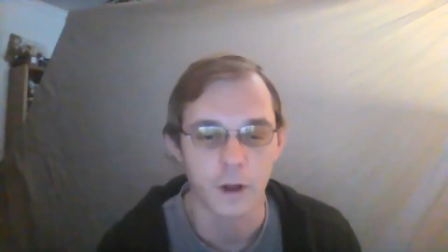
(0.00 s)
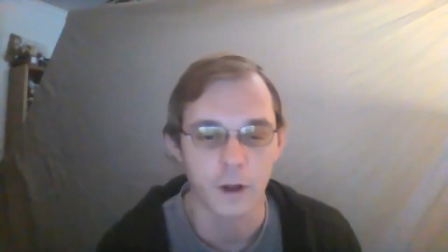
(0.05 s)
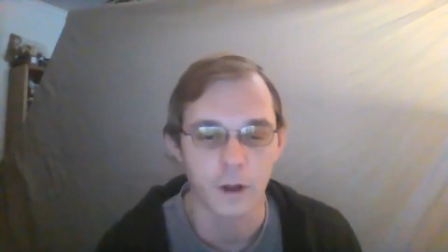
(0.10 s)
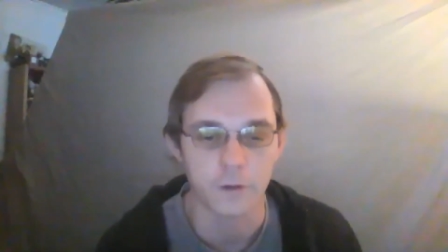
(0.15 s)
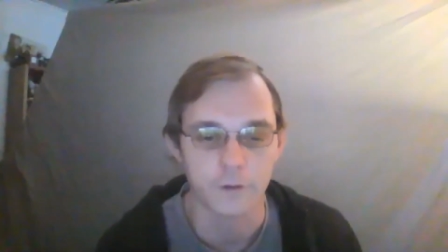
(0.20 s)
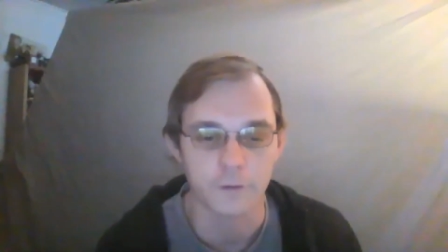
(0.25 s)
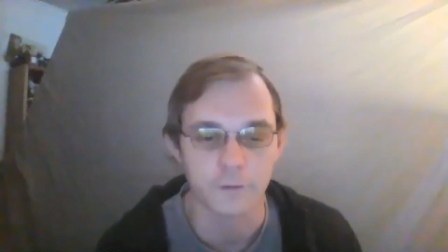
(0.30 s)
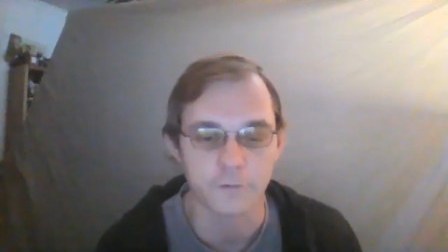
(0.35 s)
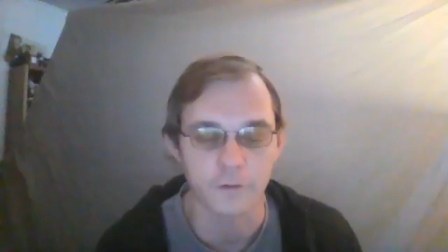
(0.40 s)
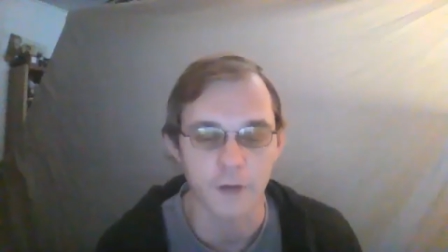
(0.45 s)

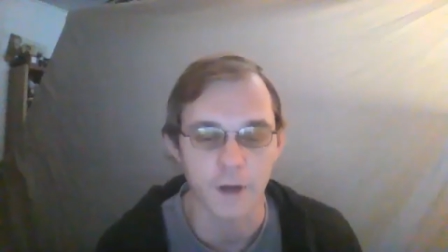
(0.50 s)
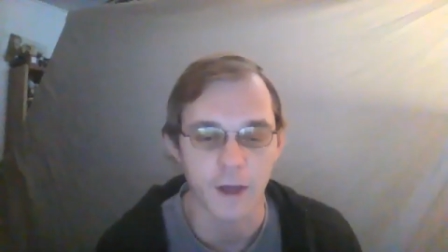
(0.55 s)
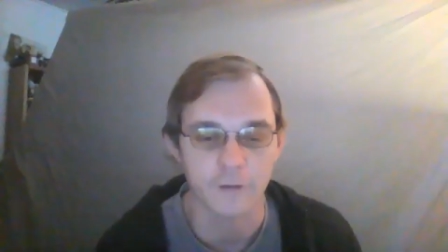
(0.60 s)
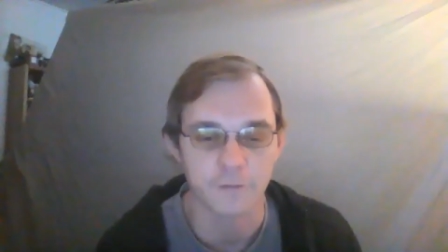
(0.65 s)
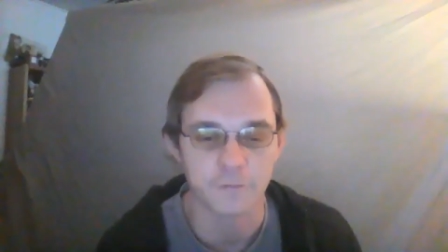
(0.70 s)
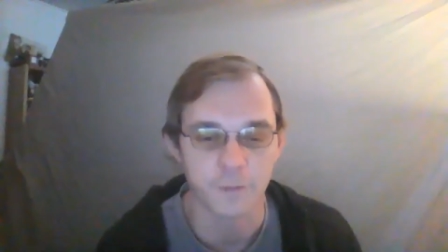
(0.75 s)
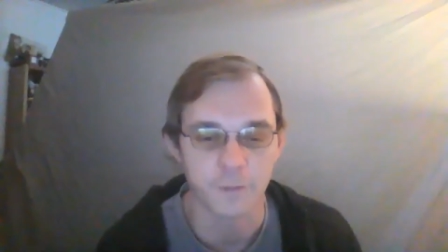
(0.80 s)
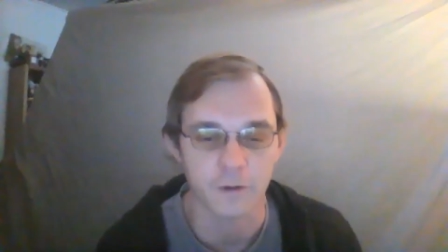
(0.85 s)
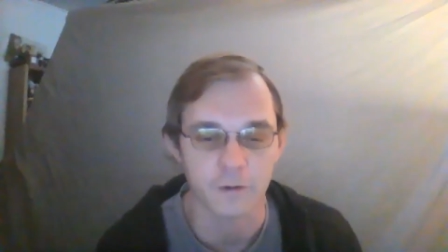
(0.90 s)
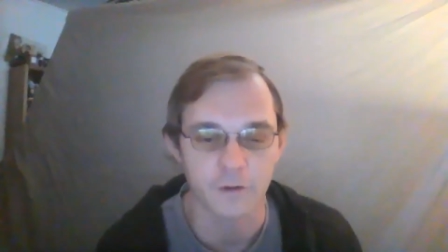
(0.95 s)
there's an
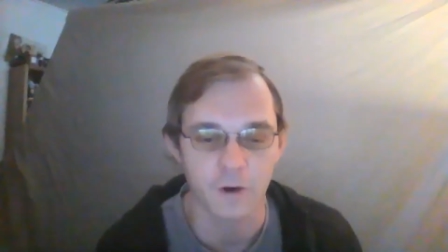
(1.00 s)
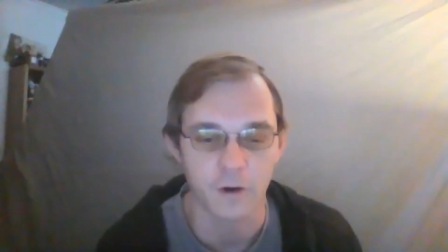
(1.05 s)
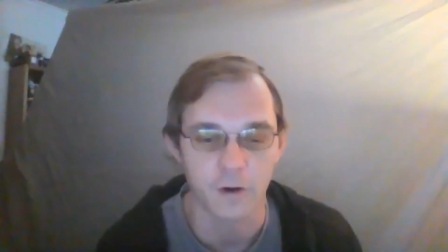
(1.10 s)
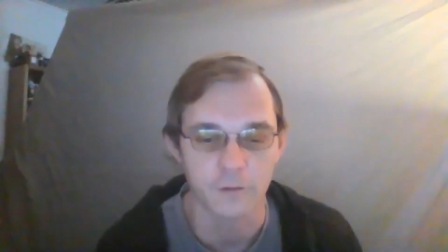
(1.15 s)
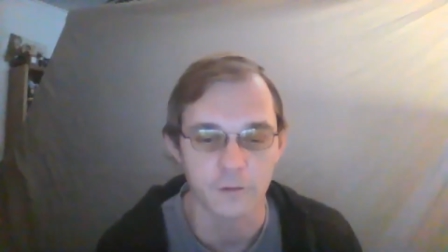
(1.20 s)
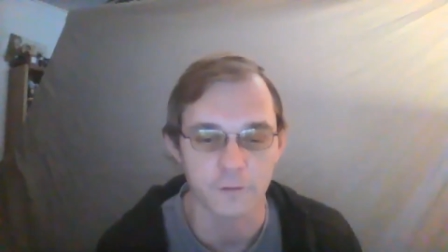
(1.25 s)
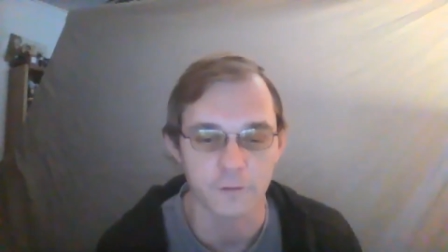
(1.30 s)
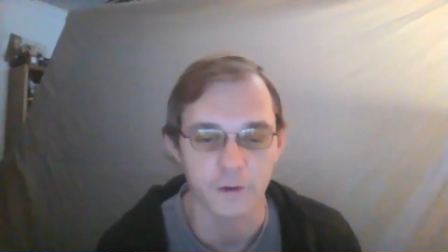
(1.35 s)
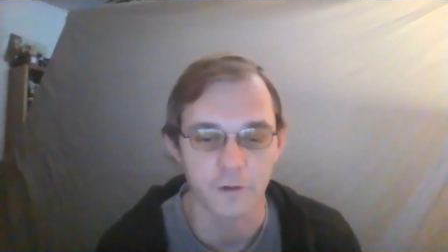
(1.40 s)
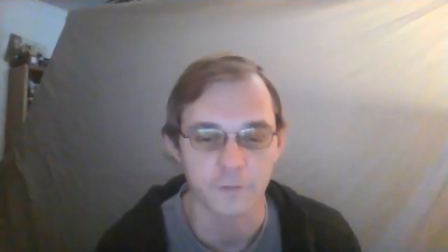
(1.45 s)
aspect
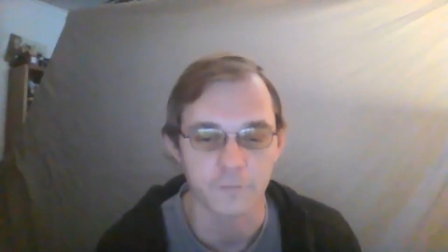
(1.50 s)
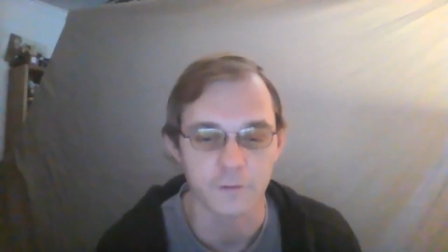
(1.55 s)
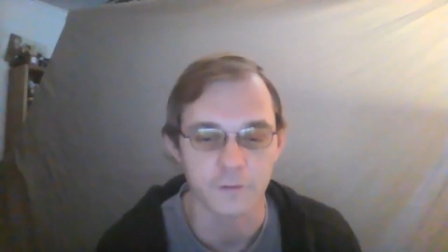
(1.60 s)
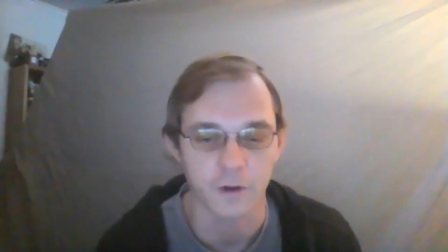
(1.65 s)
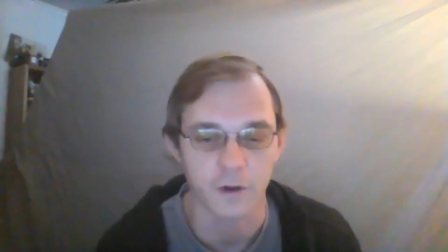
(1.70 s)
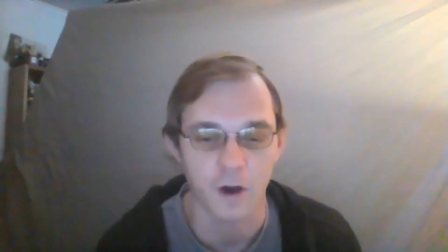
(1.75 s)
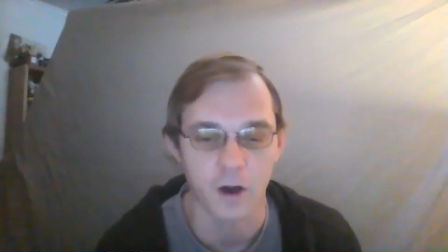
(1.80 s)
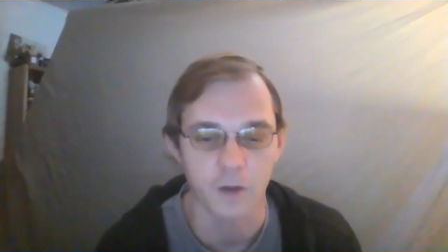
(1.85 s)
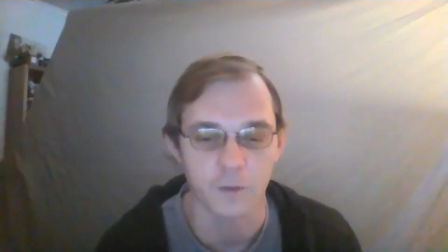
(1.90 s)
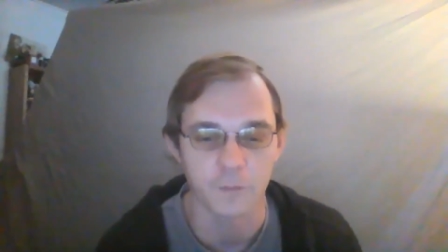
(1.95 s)
called a gift
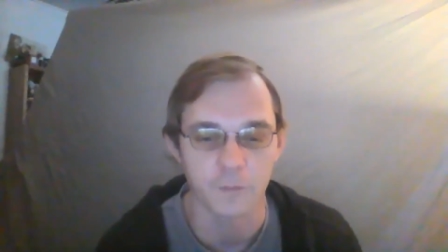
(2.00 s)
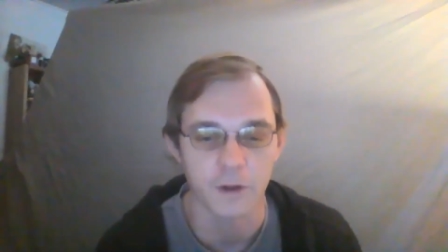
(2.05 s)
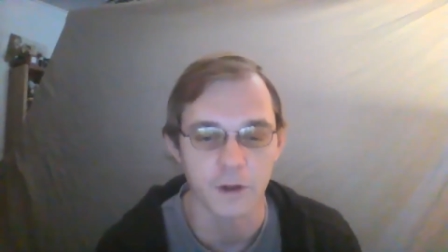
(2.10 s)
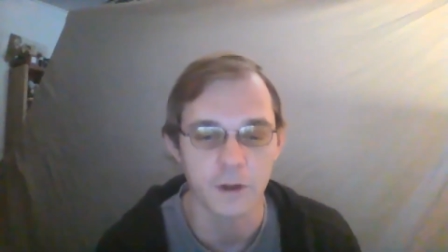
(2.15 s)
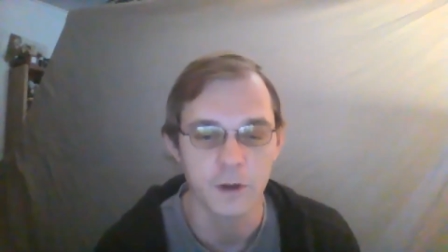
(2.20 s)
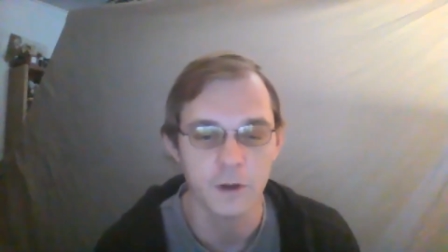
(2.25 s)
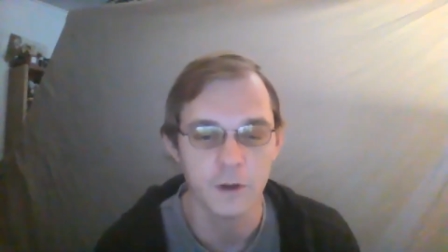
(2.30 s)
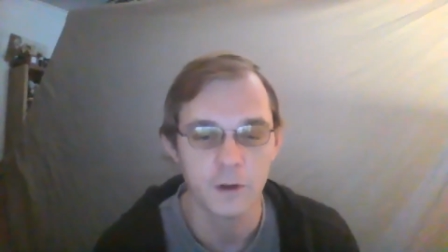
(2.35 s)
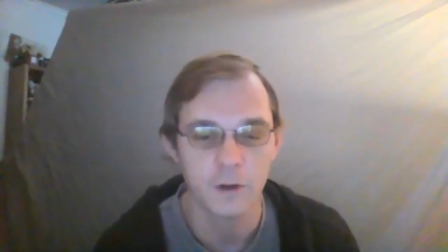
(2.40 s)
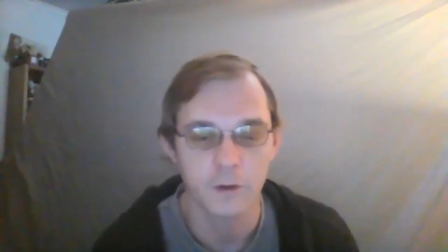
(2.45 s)
economy.